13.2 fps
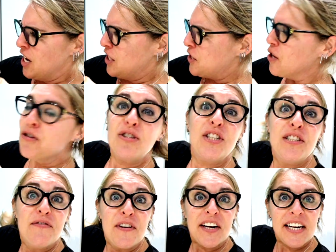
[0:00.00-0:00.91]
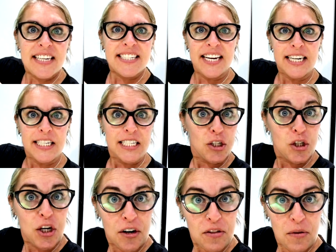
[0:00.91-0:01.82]
So she's very excited to
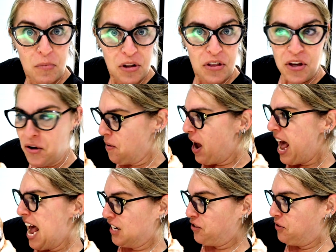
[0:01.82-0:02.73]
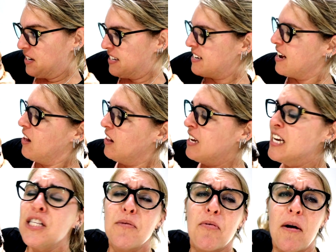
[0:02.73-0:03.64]
share them with you. As you can tell,
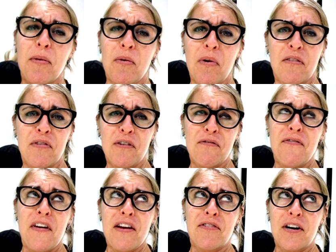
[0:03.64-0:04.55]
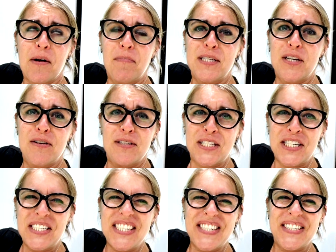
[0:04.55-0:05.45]
it's probably one of her favorite episodes
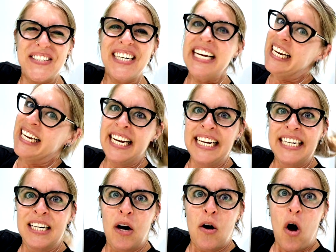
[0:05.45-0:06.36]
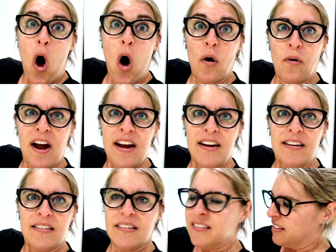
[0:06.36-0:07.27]
to do. All right,
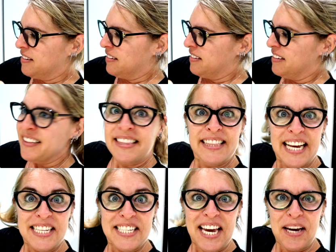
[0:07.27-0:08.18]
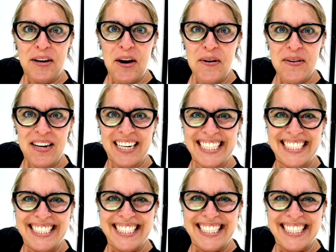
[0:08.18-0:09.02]
let's get going.